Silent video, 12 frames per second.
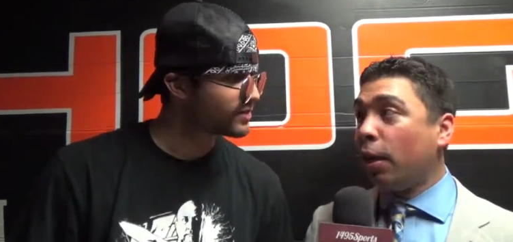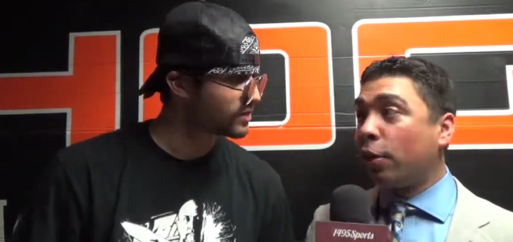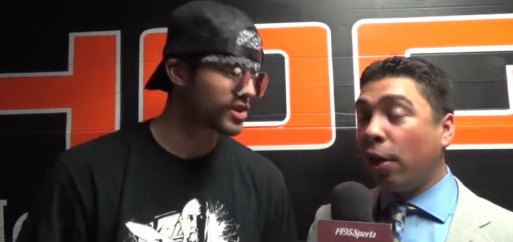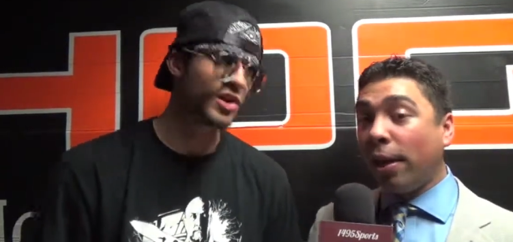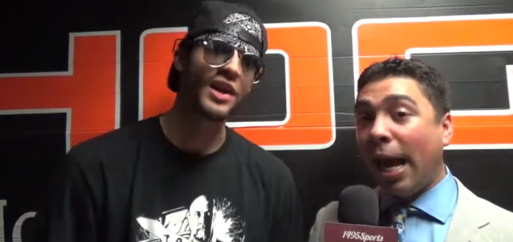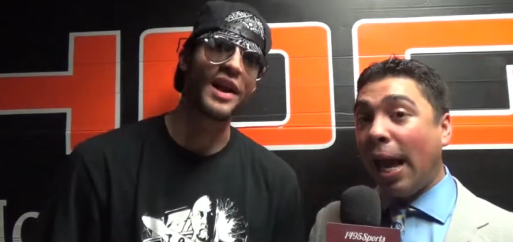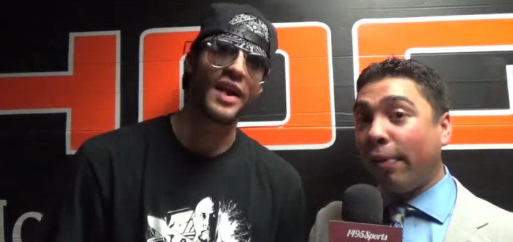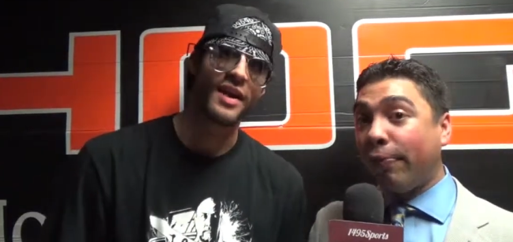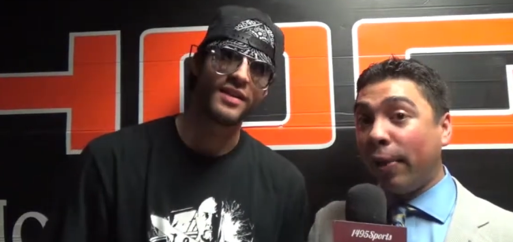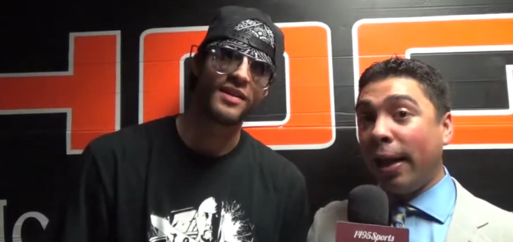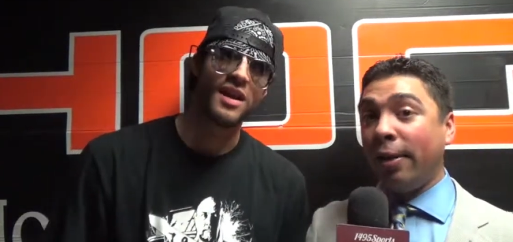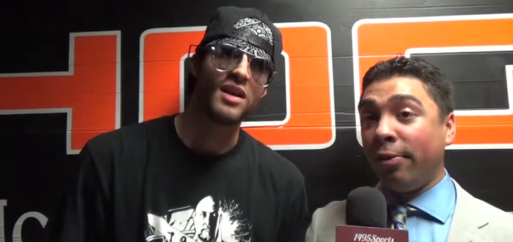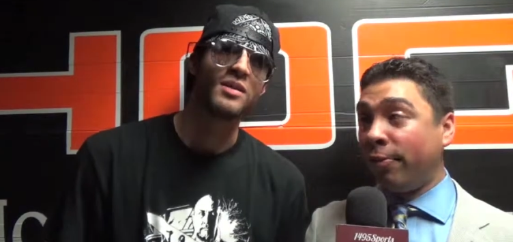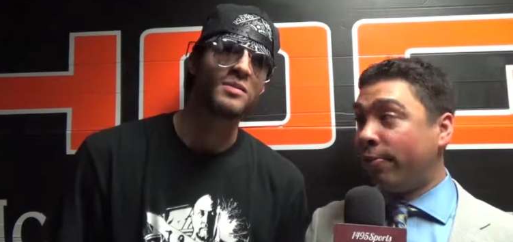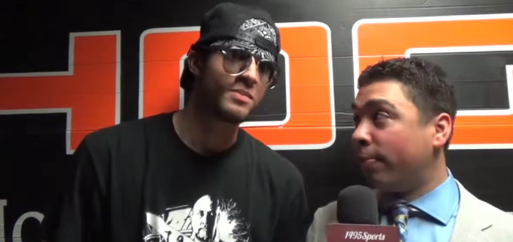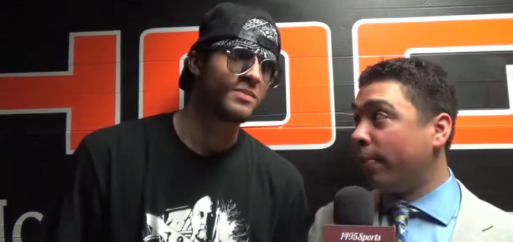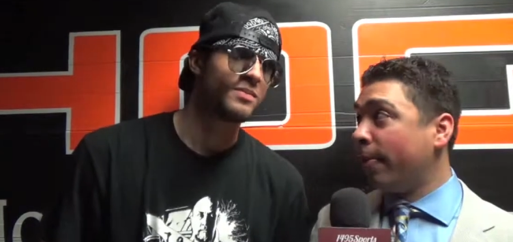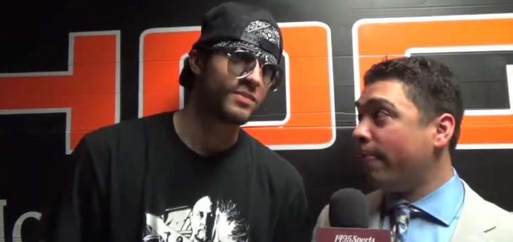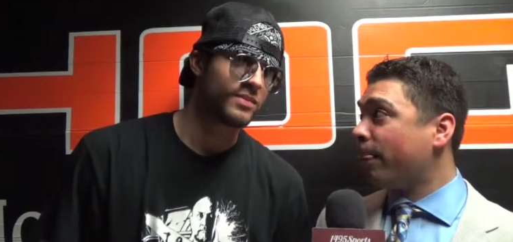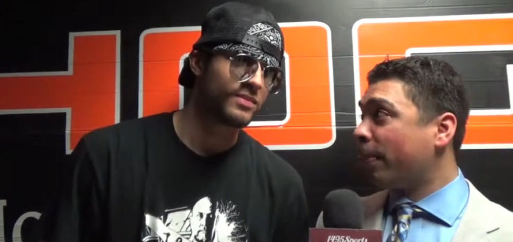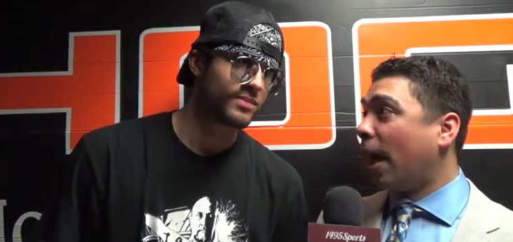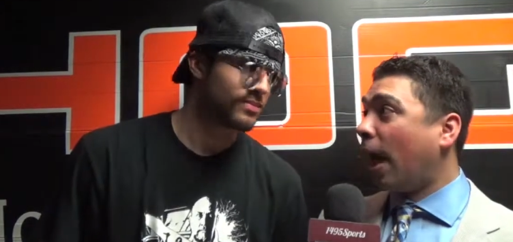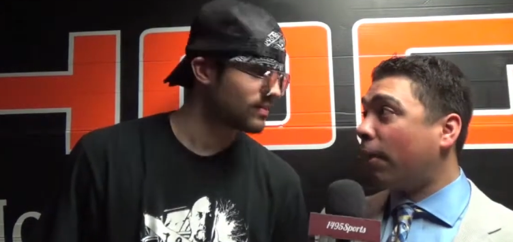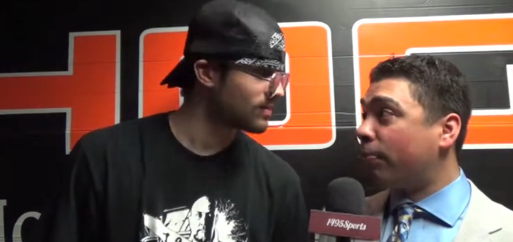Speaker 1: Good Hank Flanders,
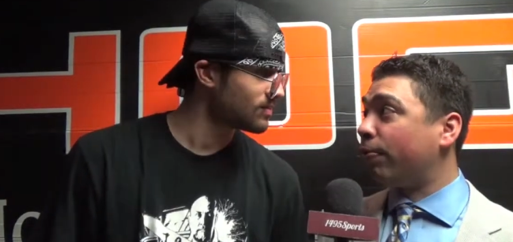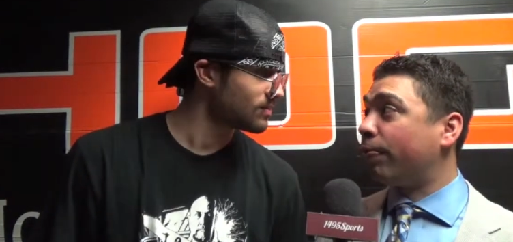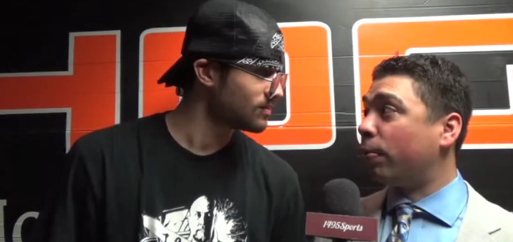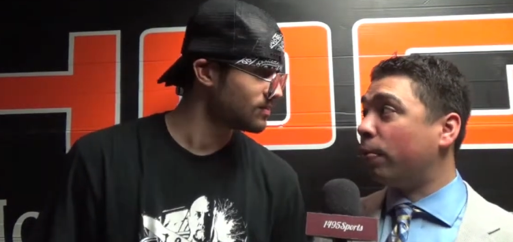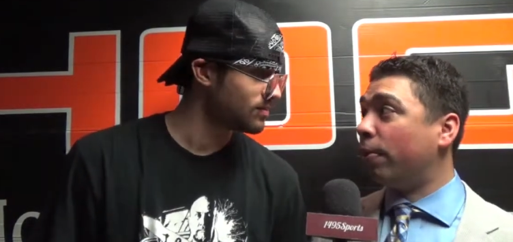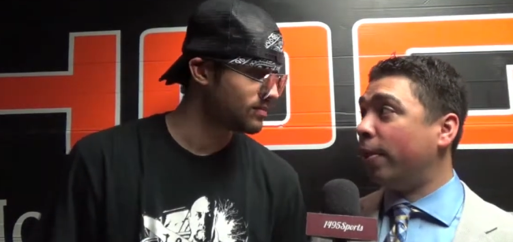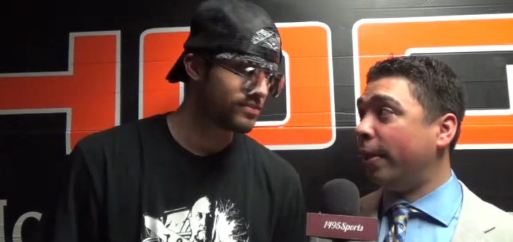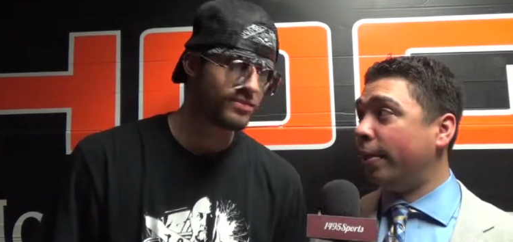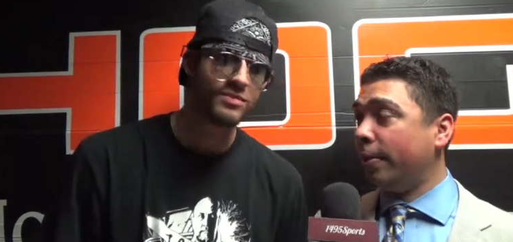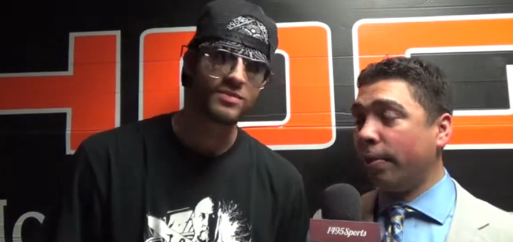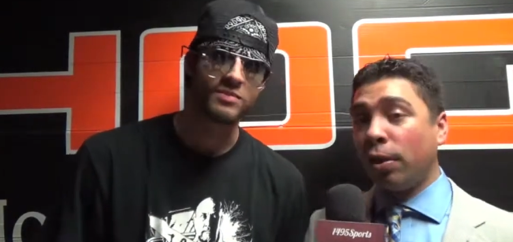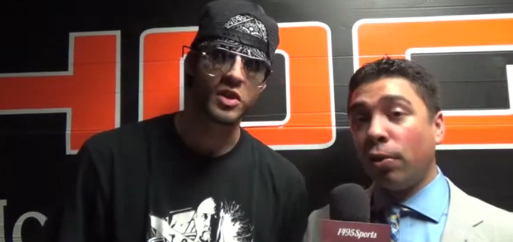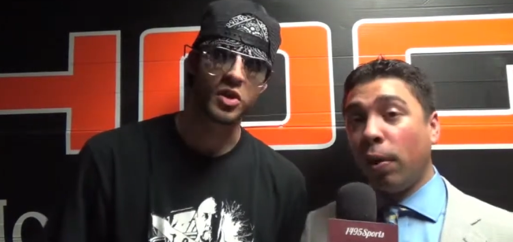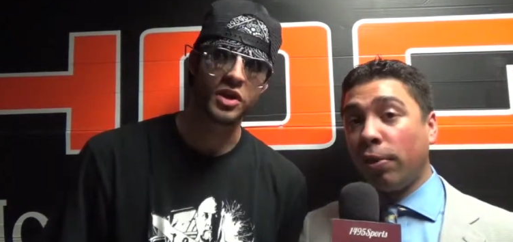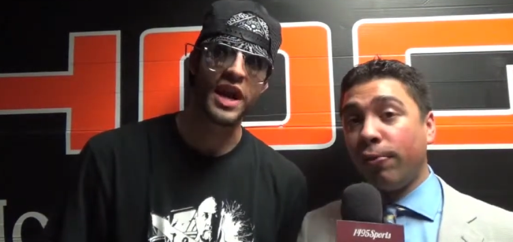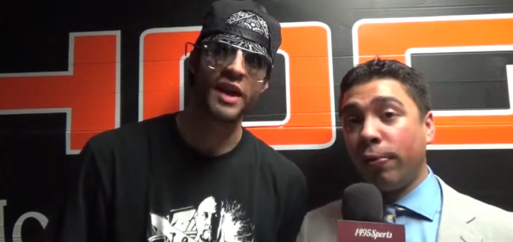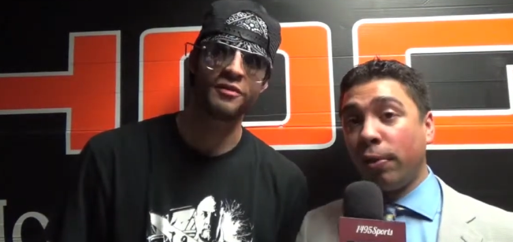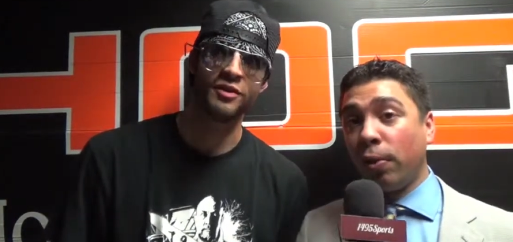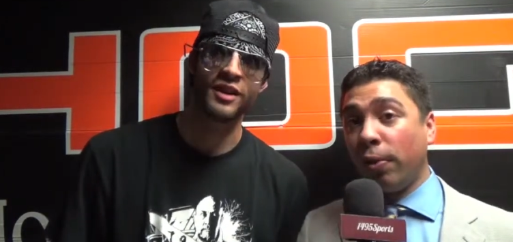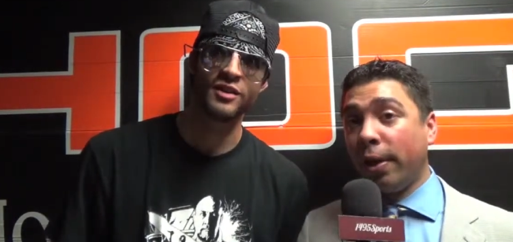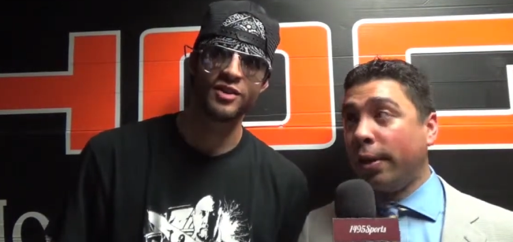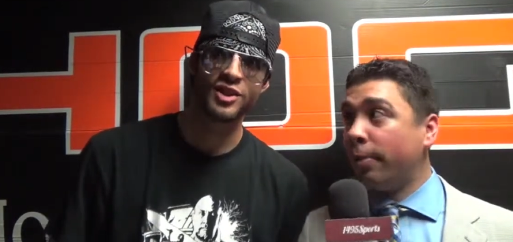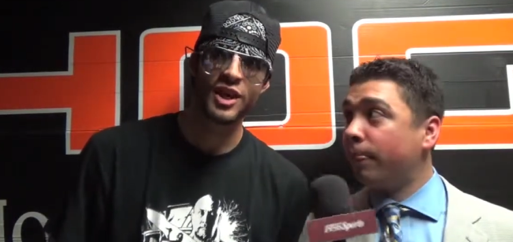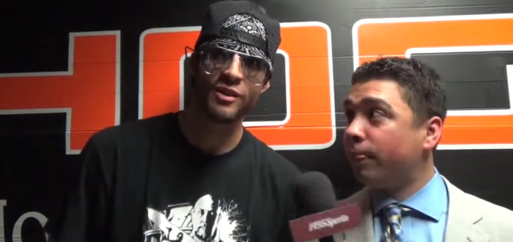House of Glory, the Quest for Hank
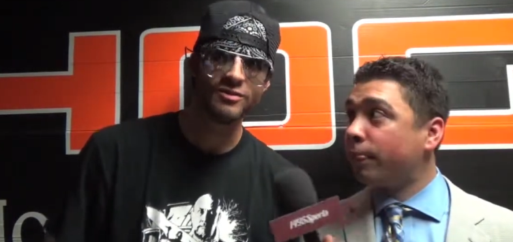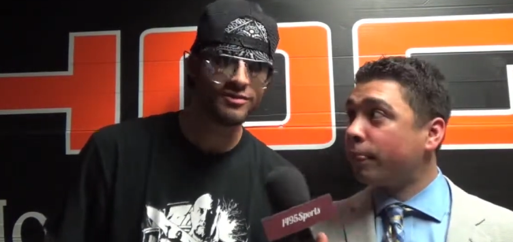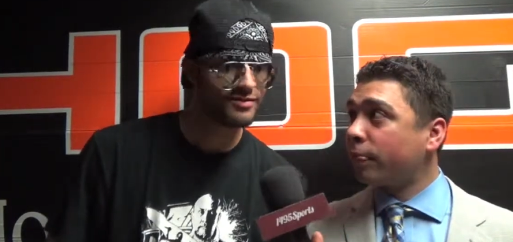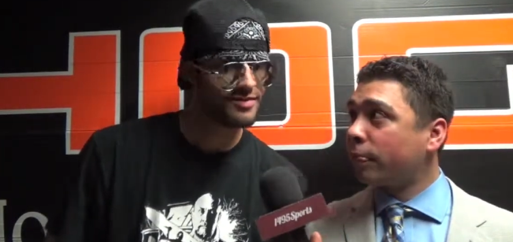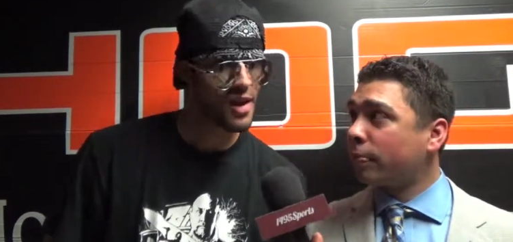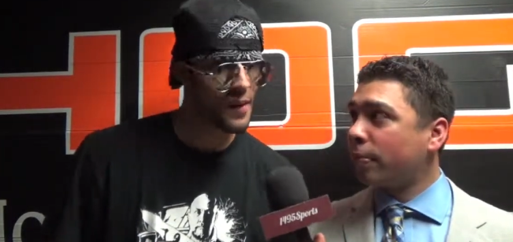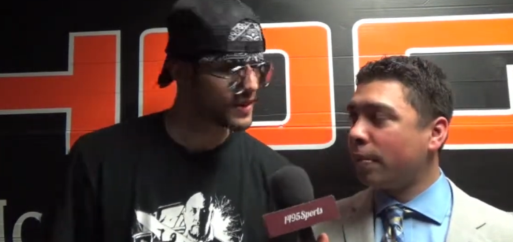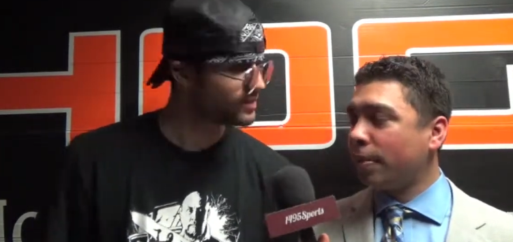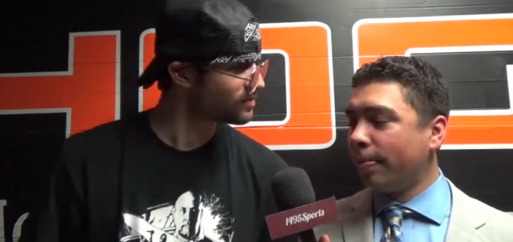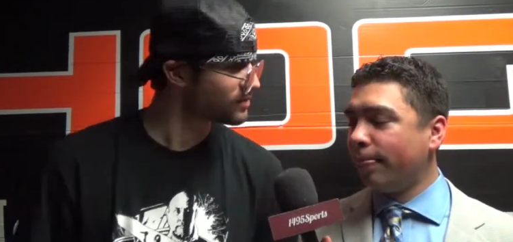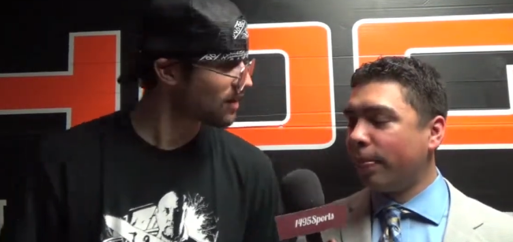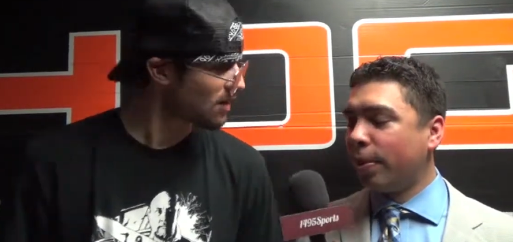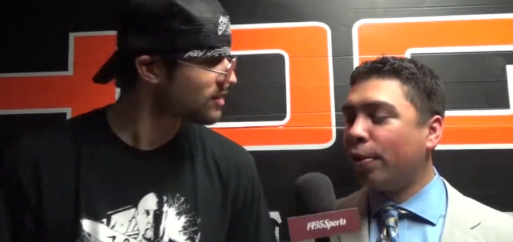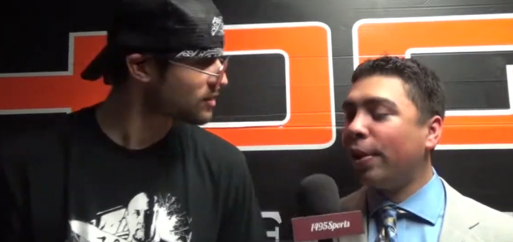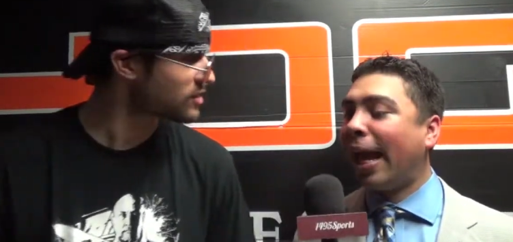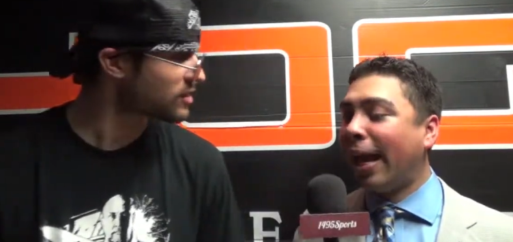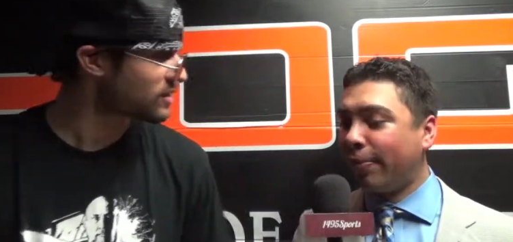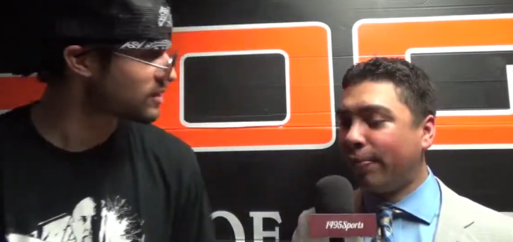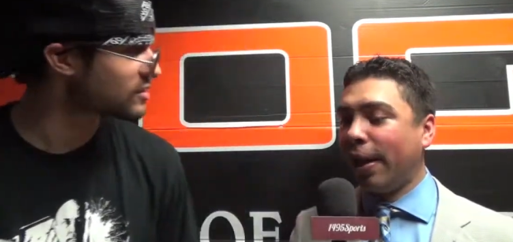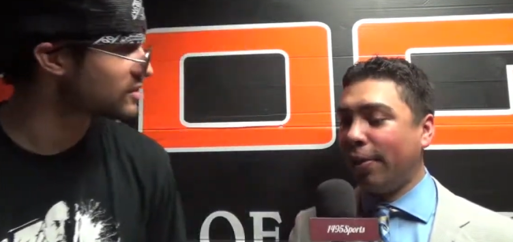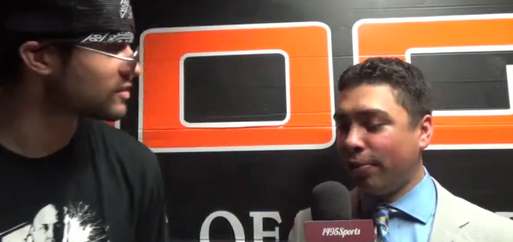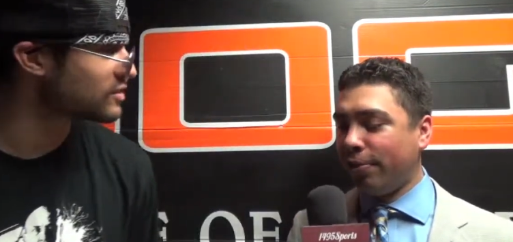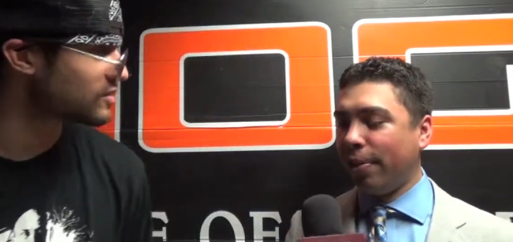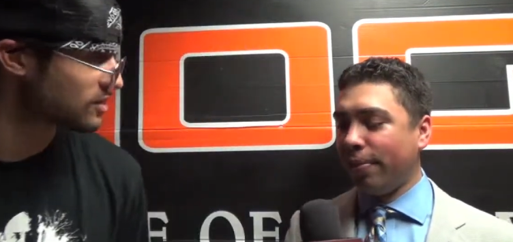Glory. Flanders show? Good Hank
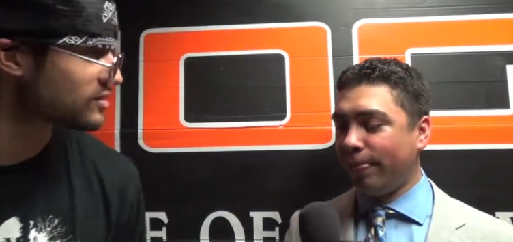Flanders show.